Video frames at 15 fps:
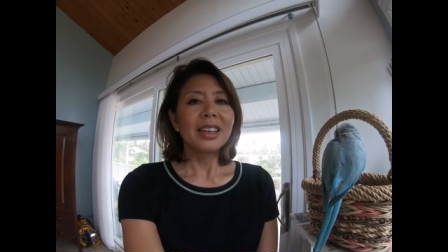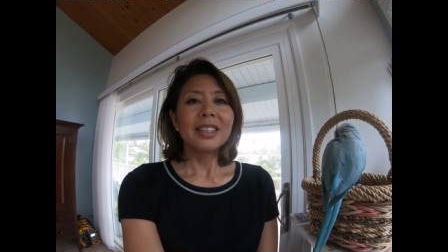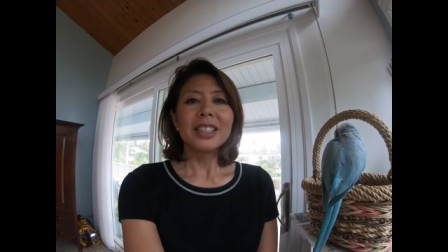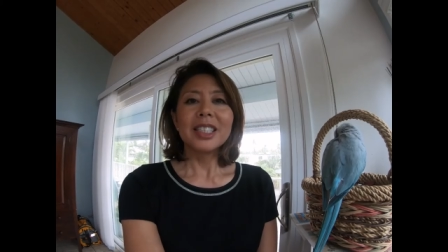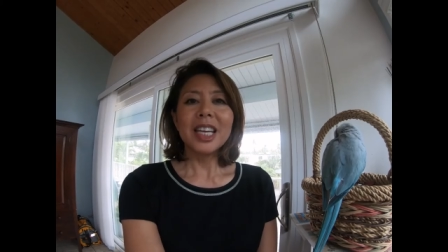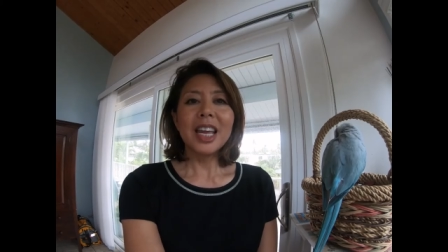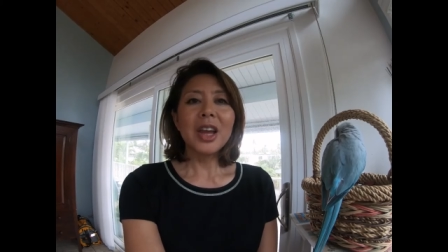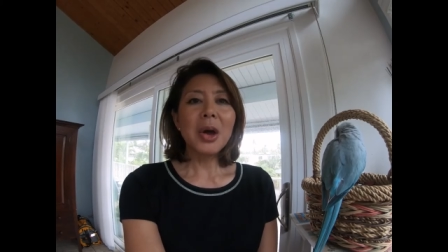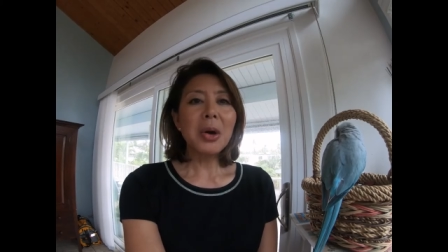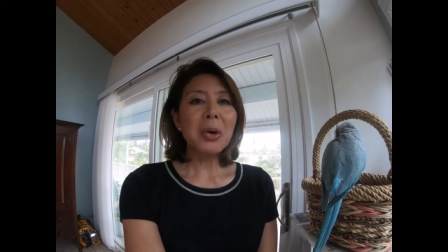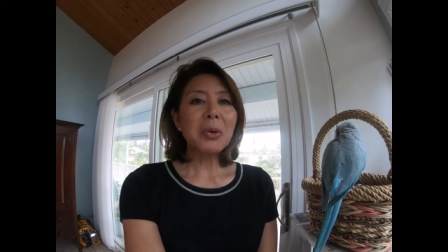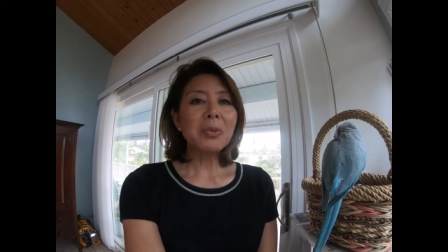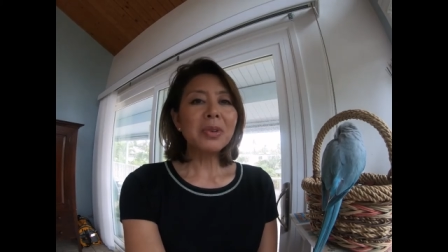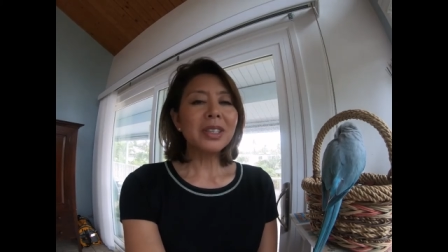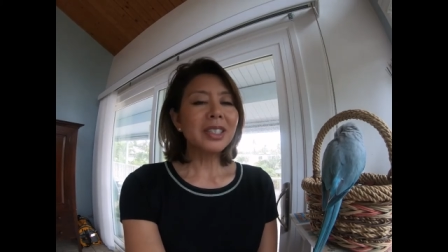Stay
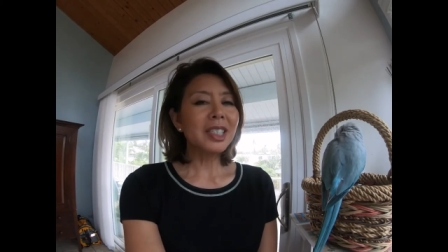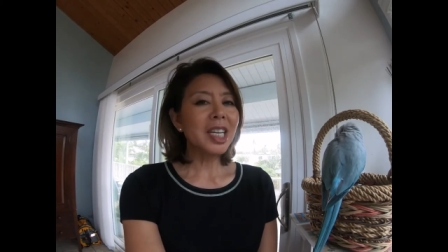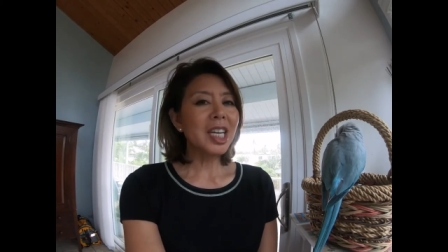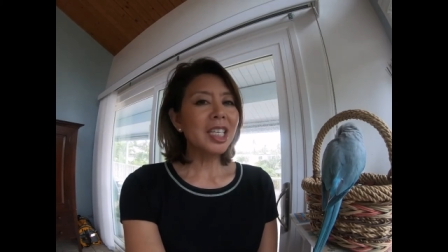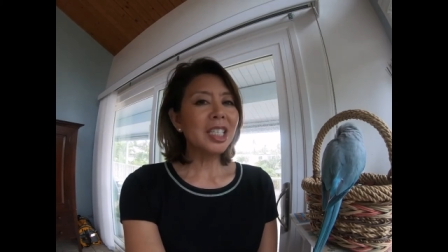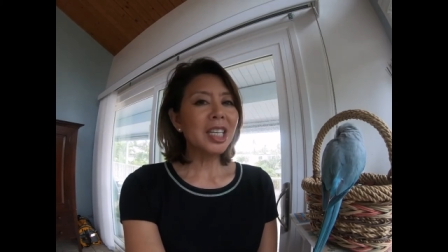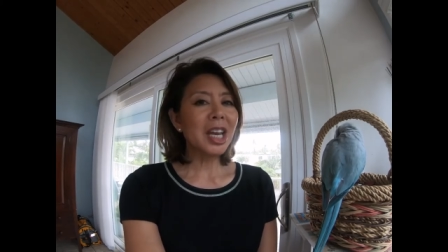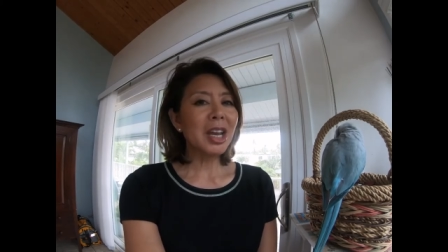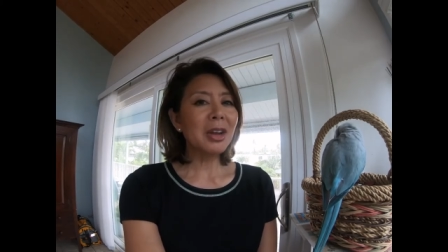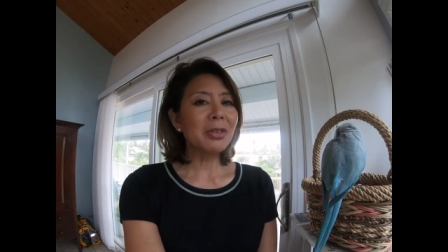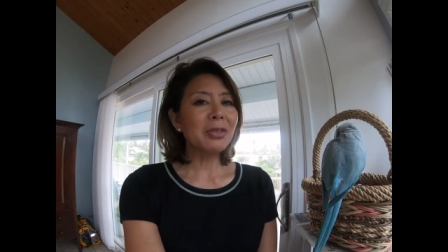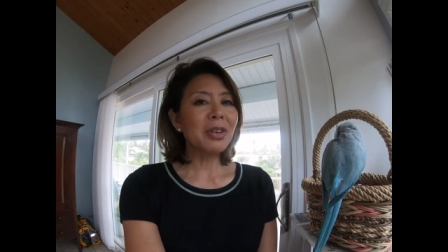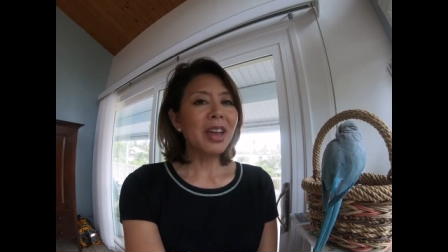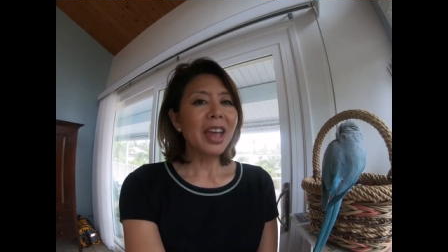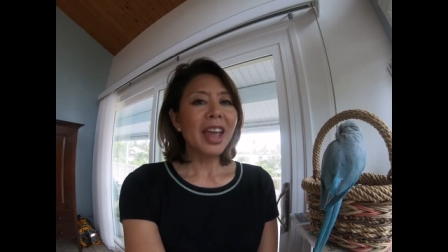home, stay
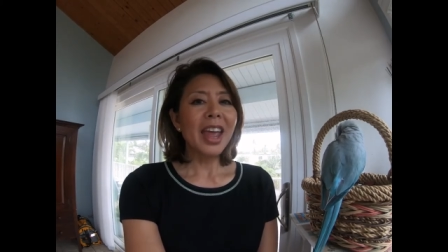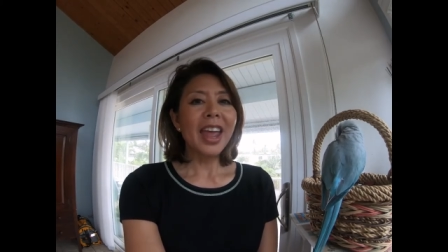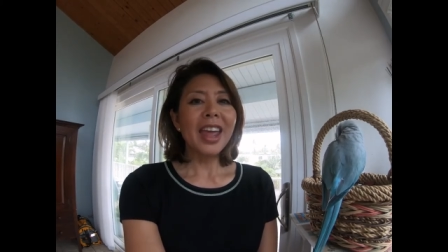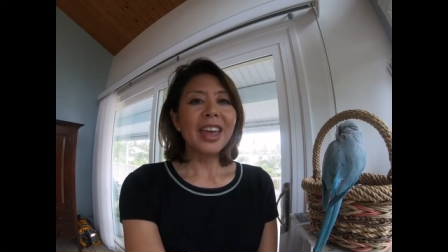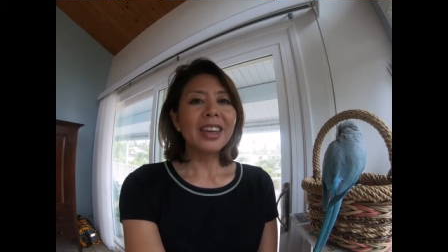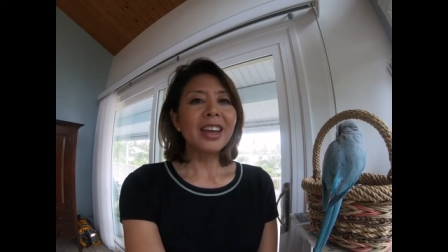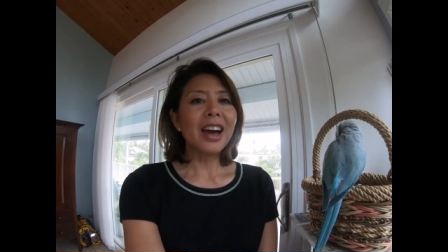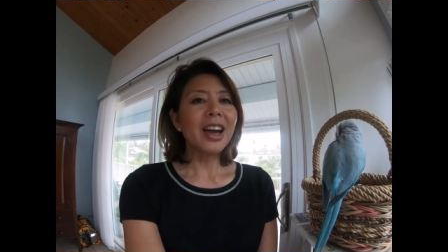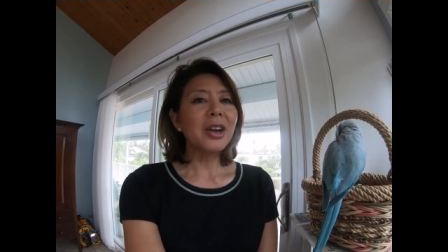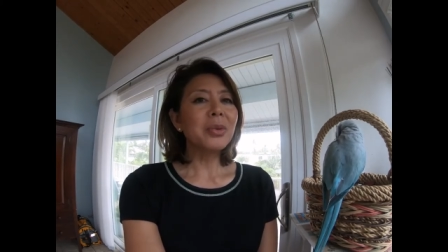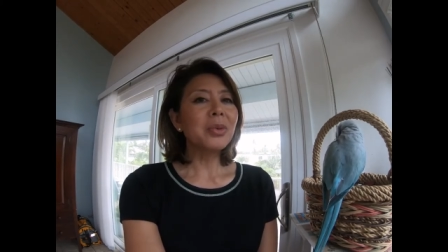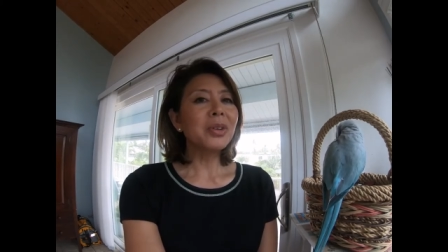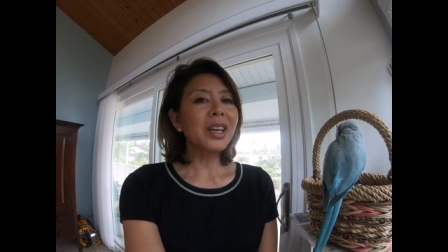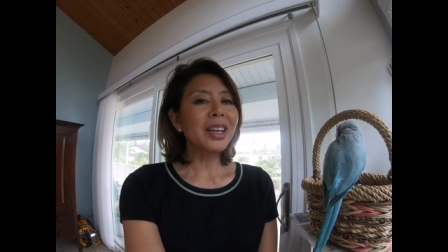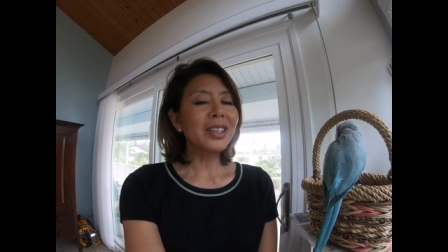safe, and I
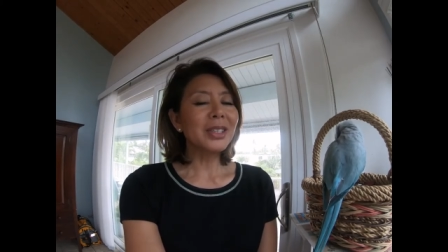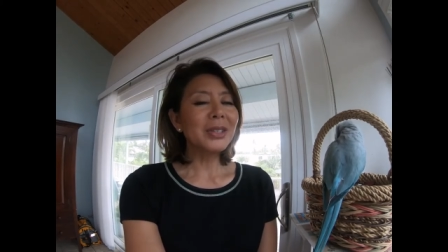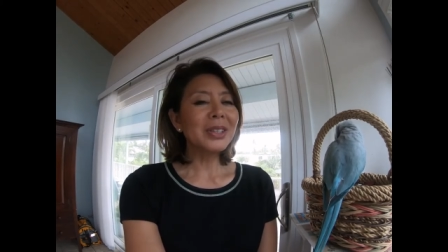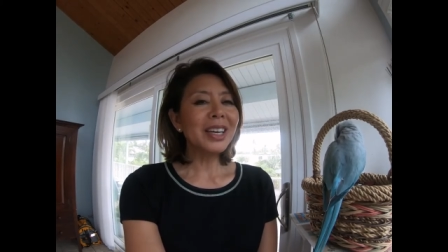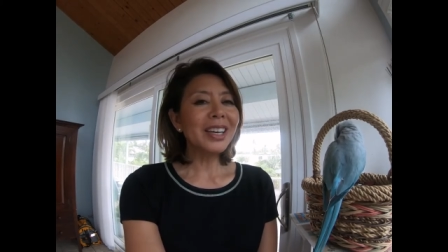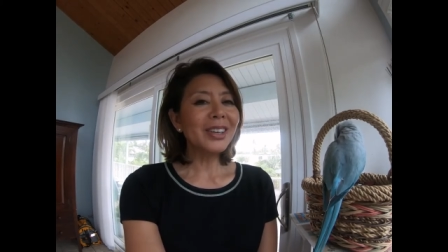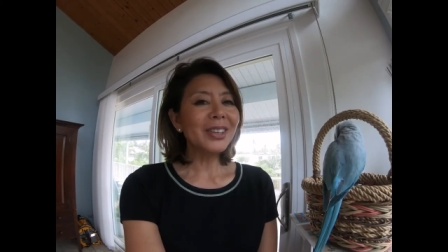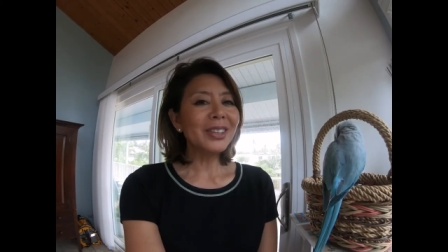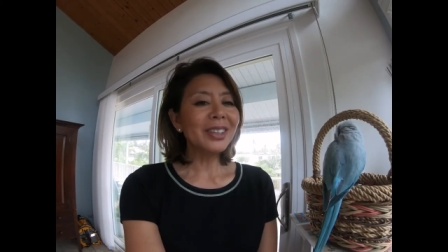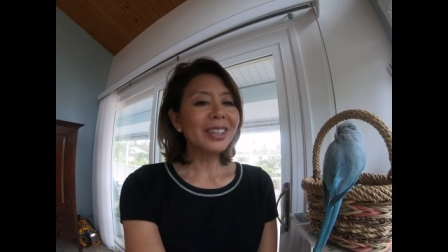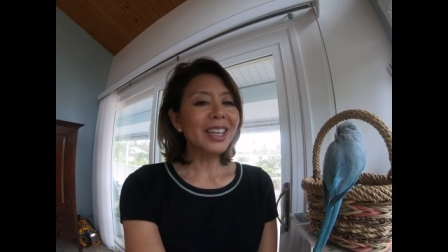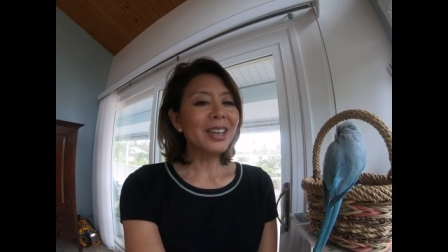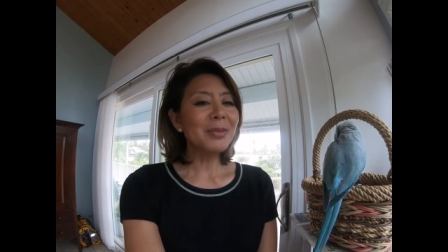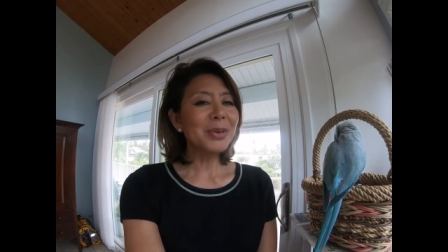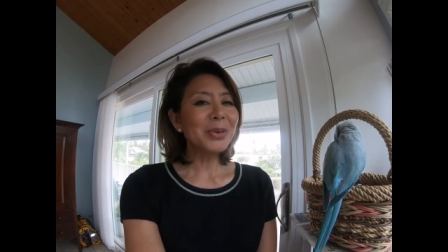will catch you later.
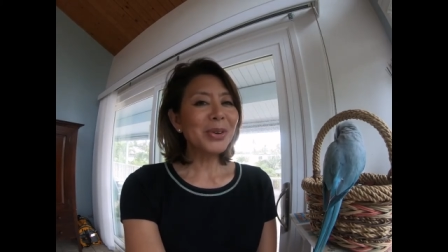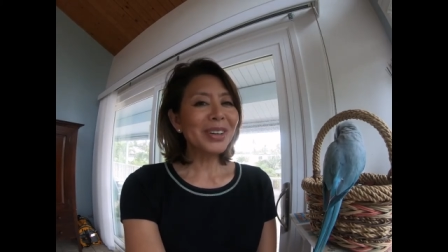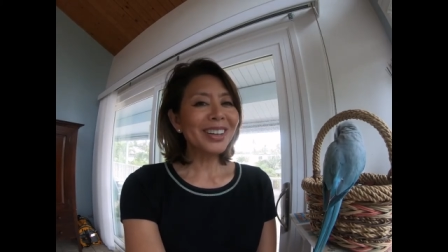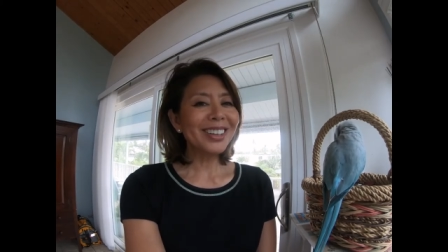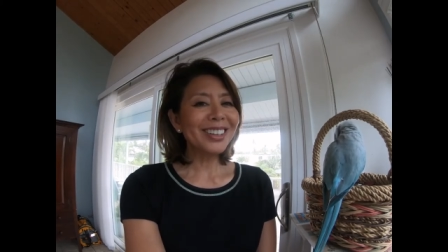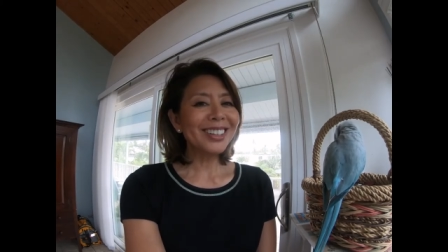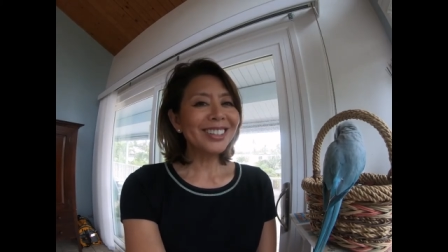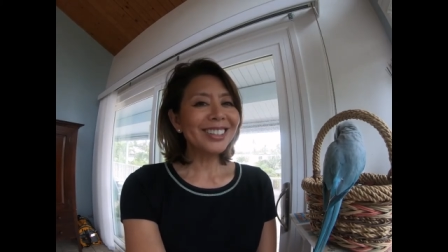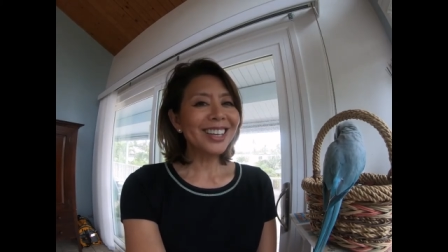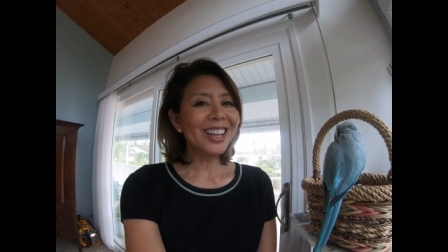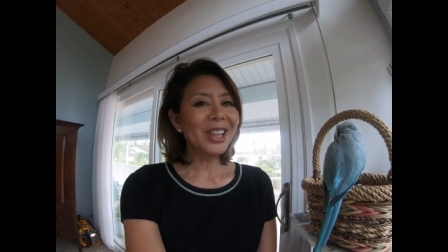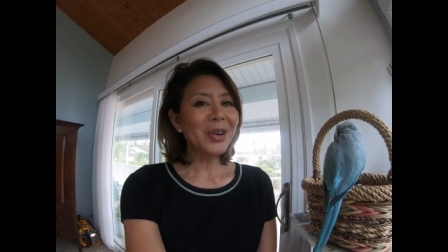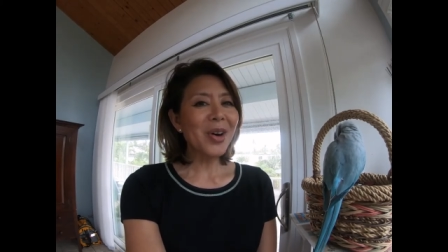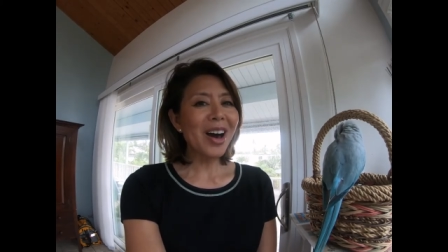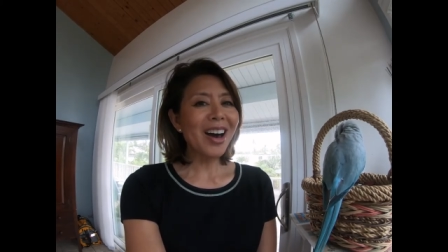Keep it real.
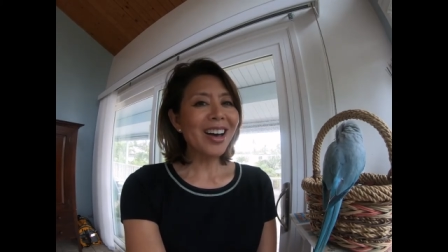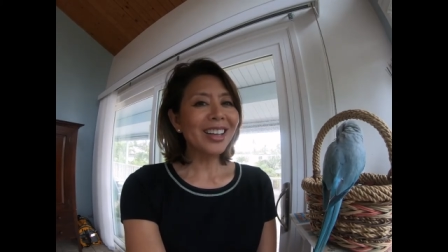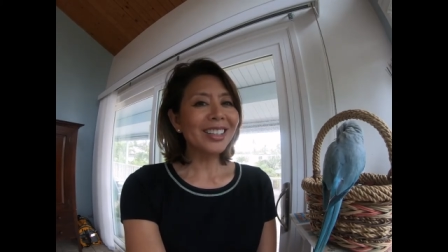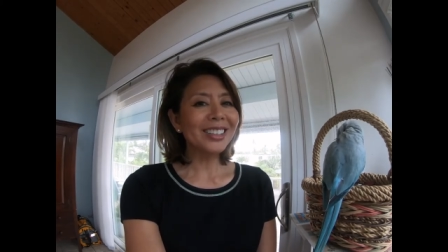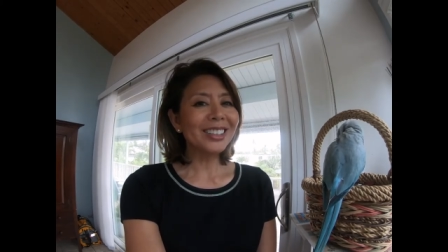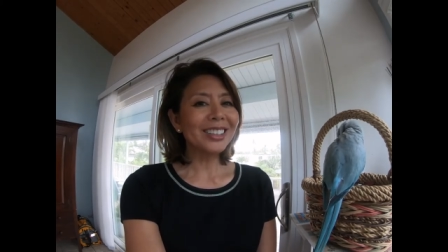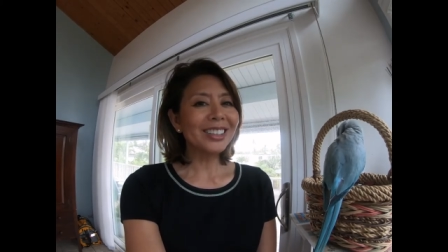Aloha.